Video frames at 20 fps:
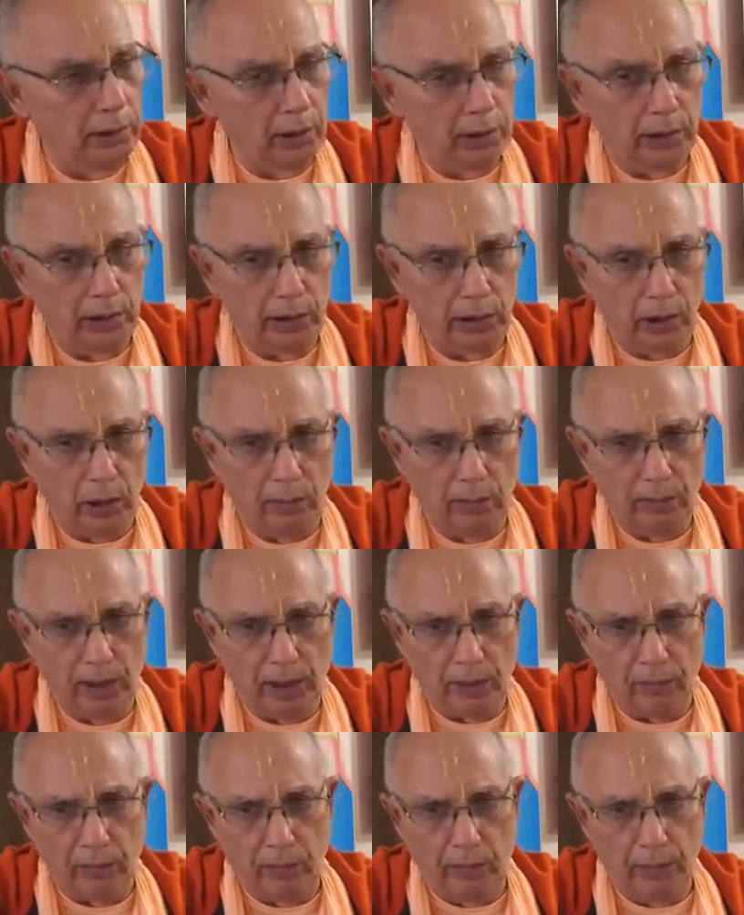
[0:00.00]
I just got
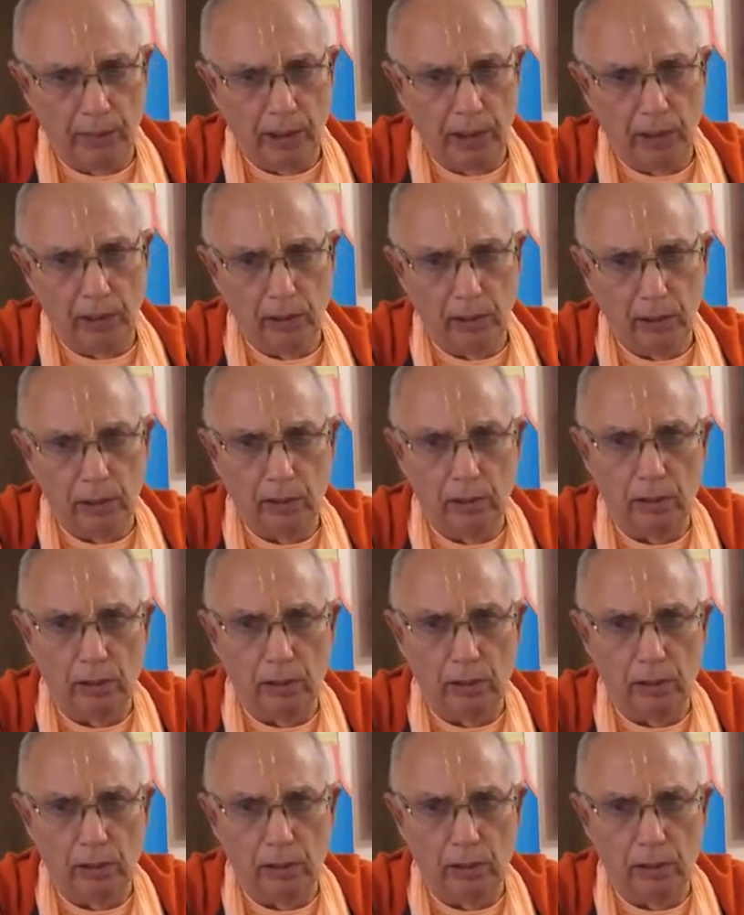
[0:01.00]
back from England a